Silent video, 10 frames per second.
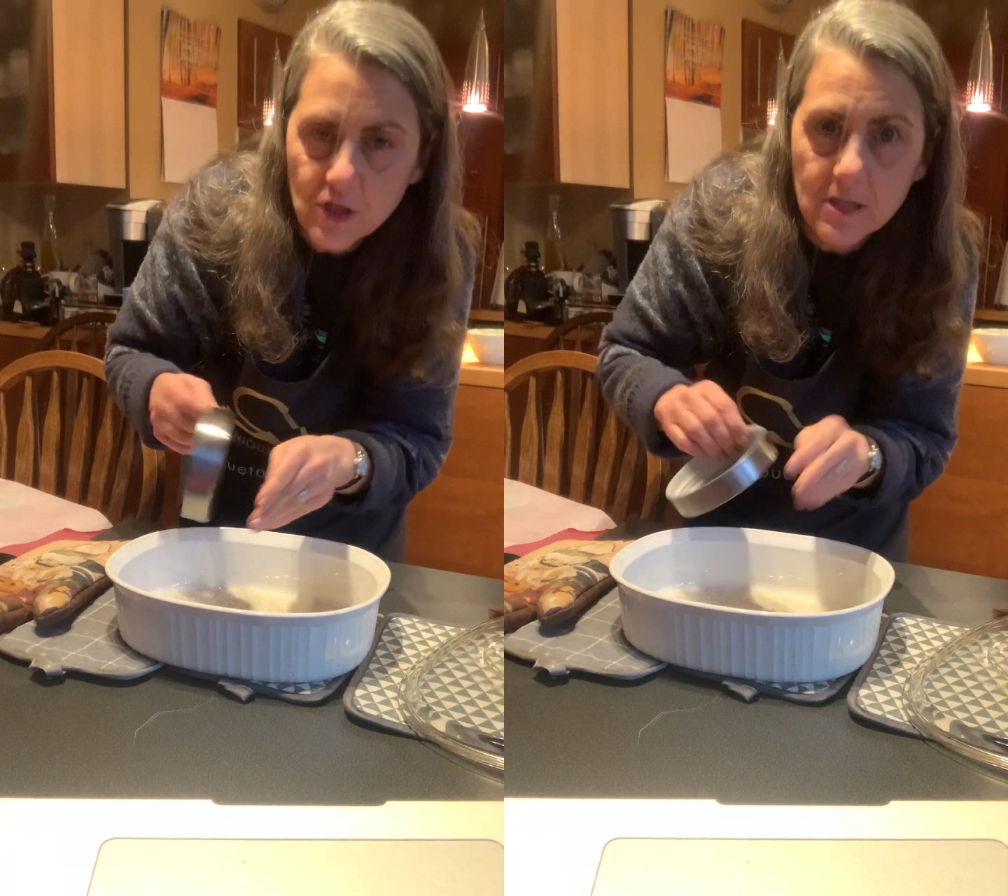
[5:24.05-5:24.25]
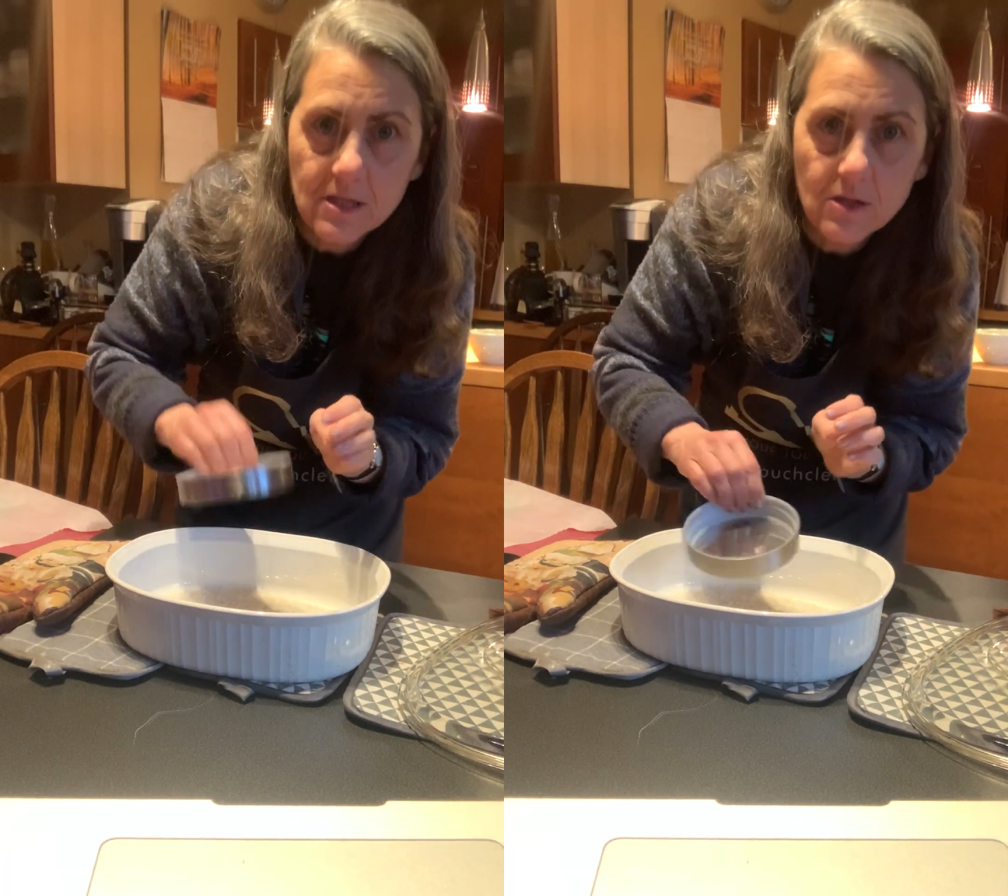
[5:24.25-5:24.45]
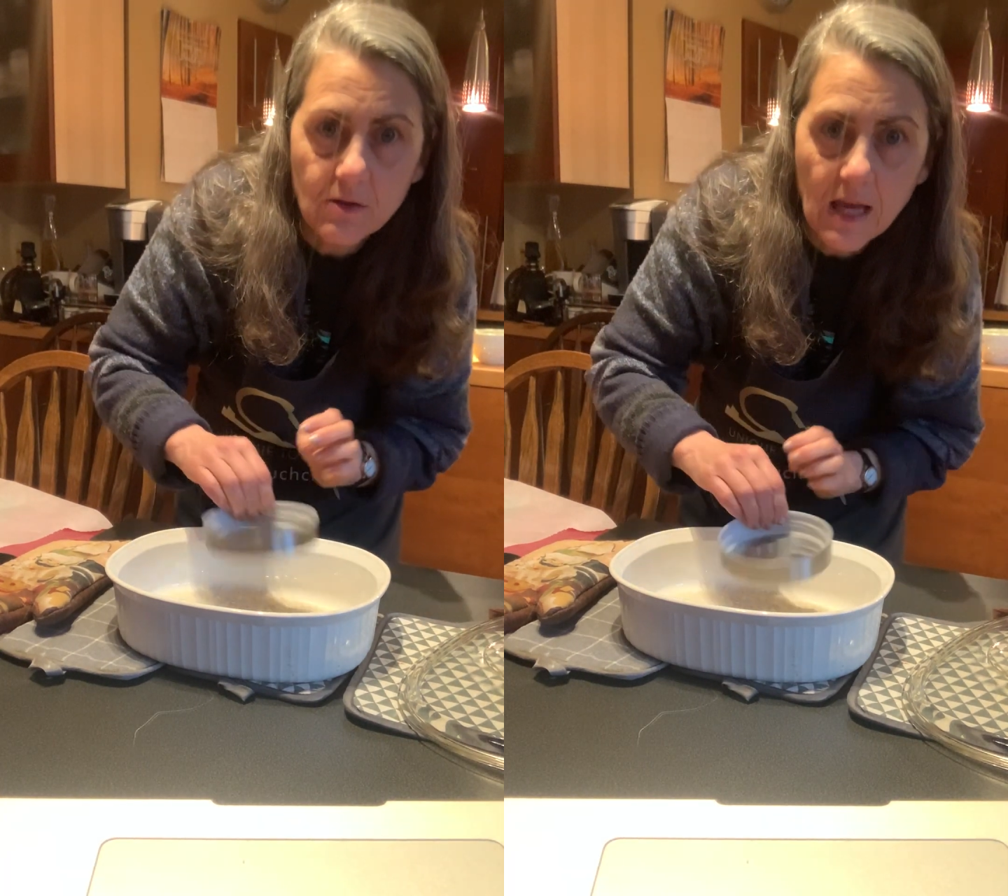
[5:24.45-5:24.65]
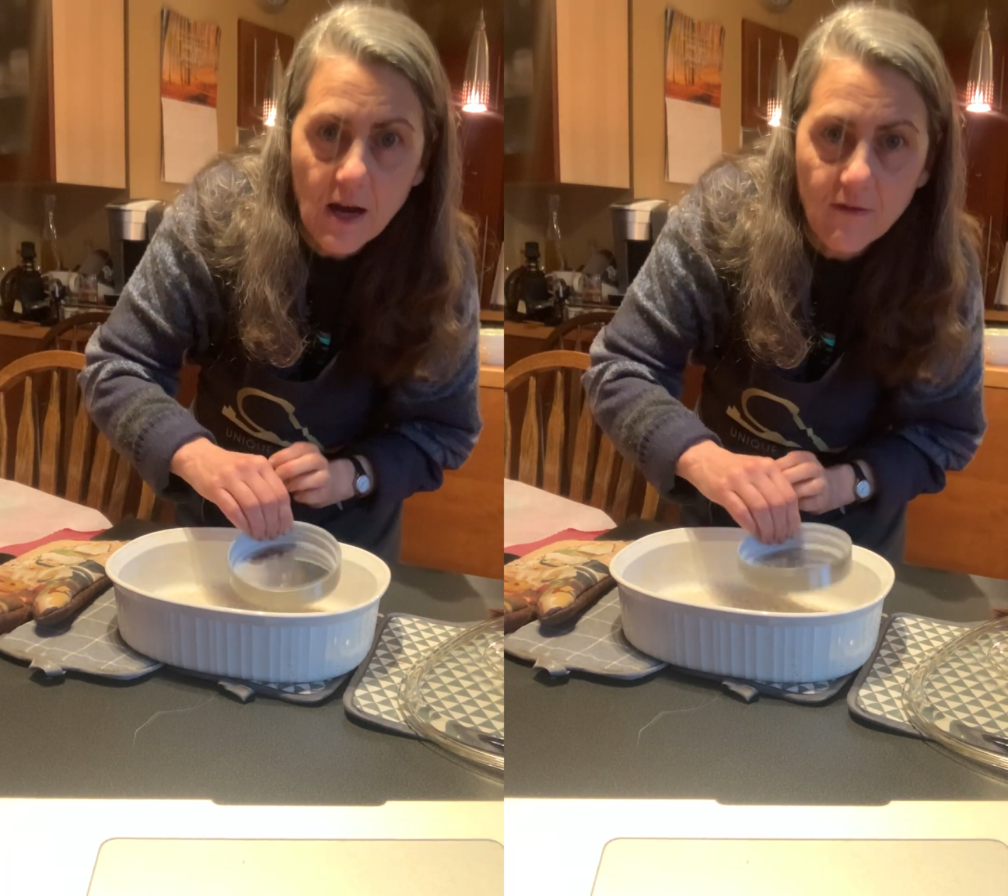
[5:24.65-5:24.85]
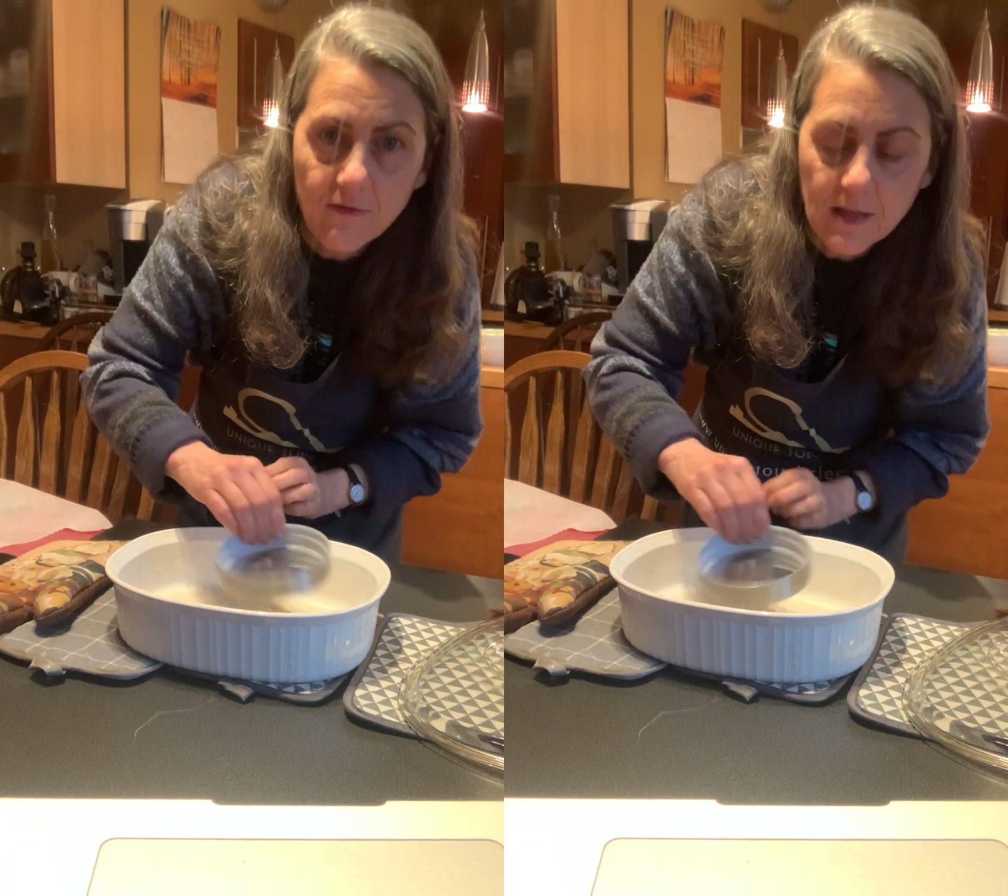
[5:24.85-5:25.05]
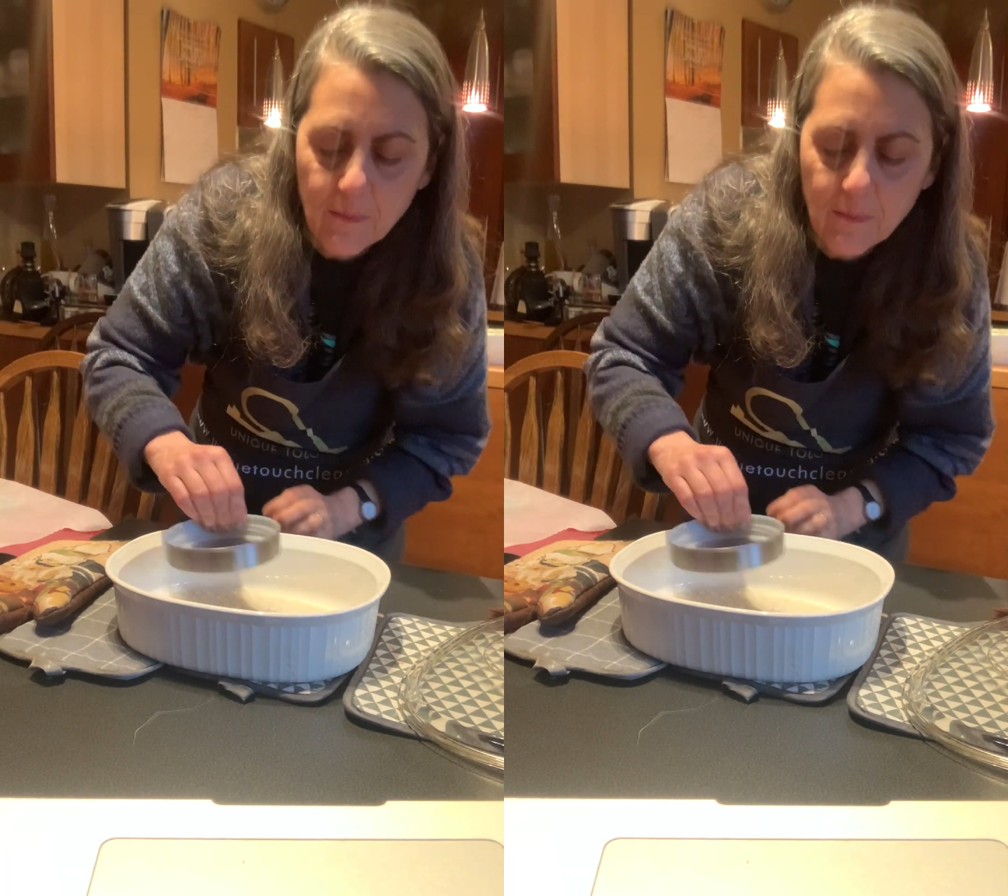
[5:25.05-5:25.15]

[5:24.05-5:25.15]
just to carefully